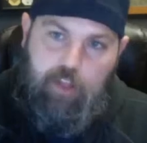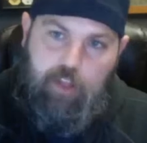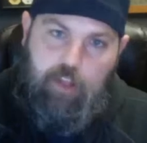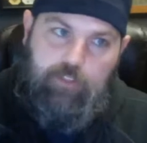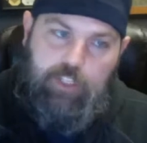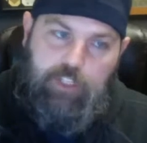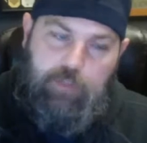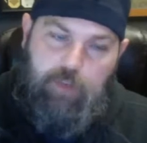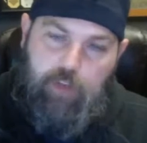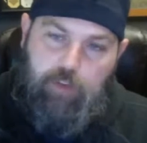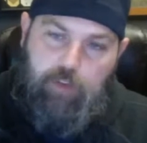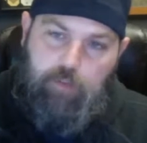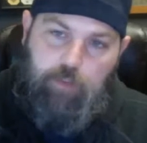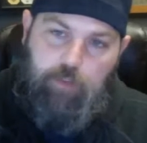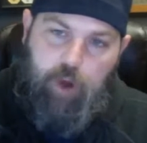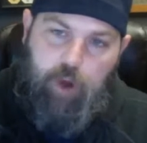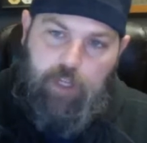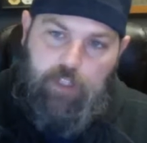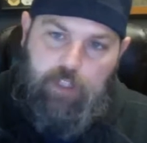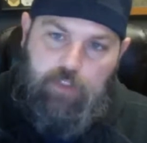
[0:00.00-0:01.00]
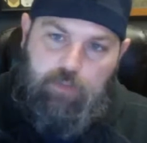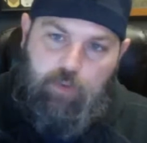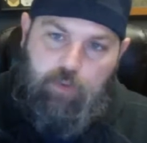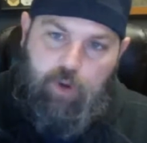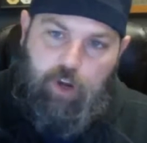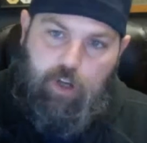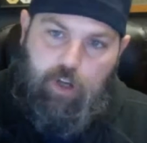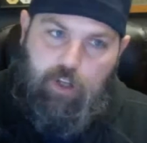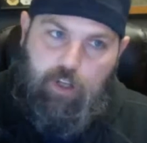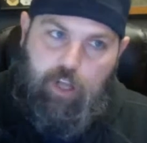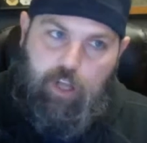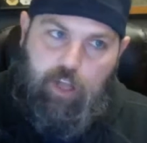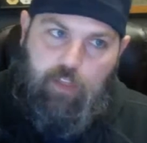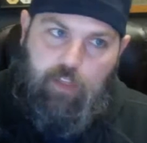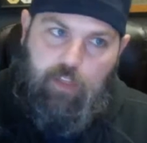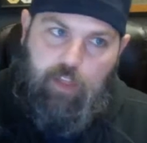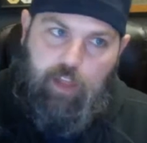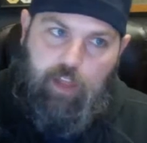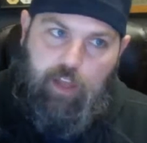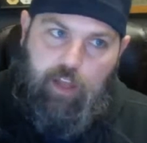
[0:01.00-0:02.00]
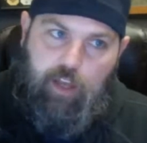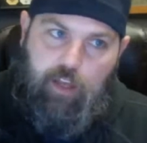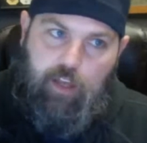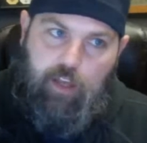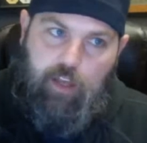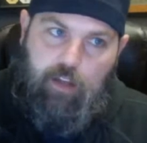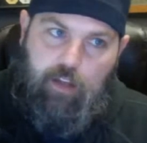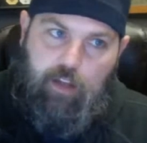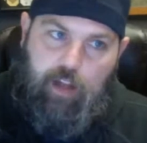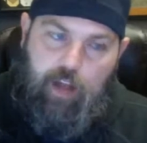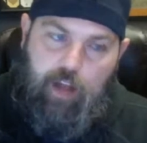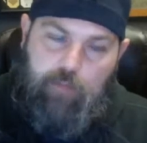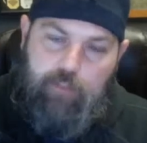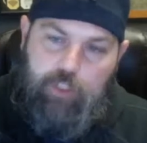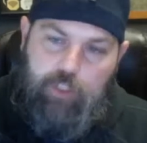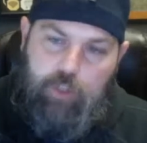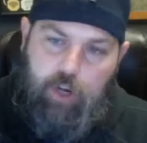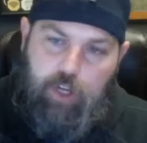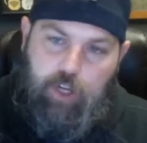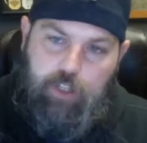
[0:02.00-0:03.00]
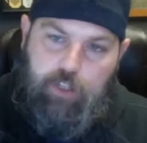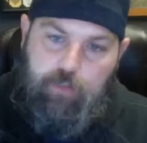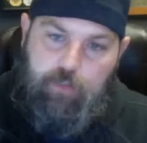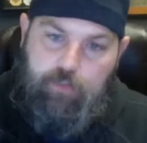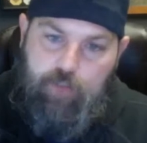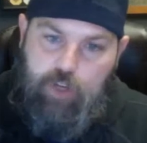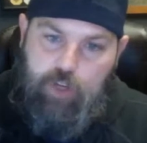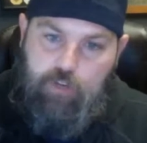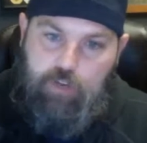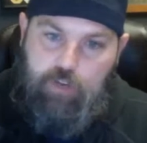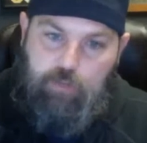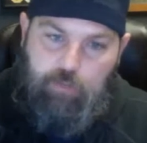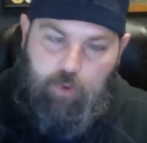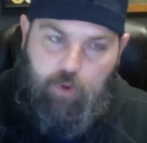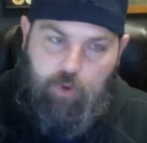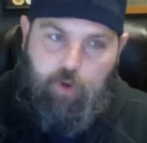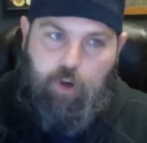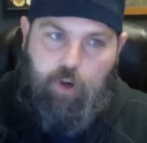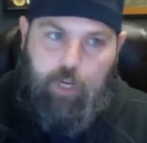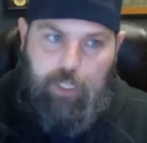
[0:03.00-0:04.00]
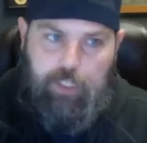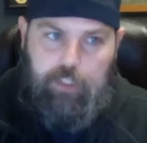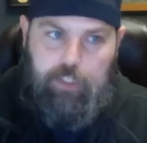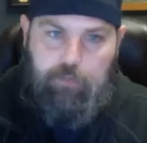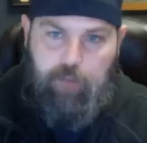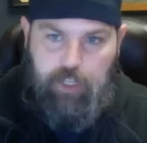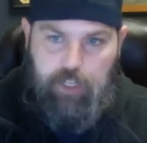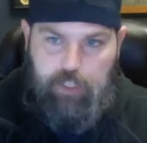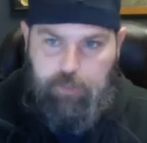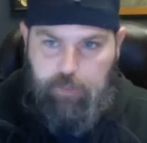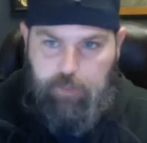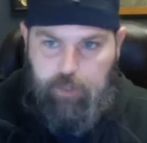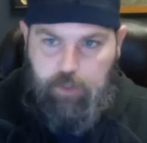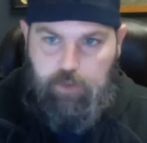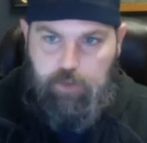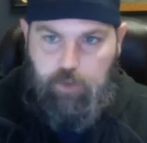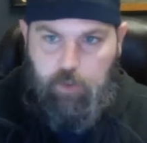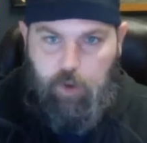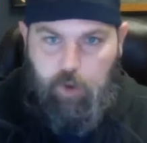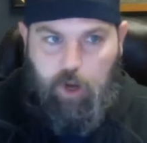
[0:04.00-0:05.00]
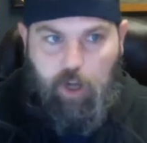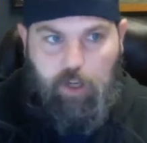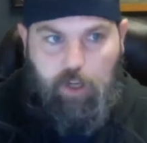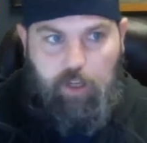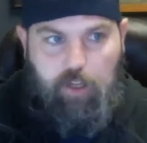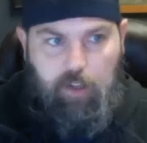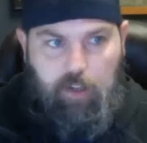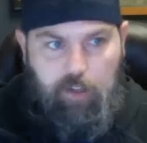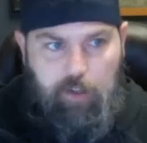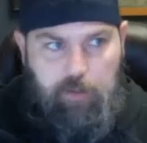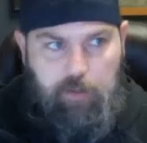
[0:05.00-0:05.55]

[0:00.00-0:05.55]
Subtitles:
some other bodies of work, and then I'm starting to move it more into my spiritual work.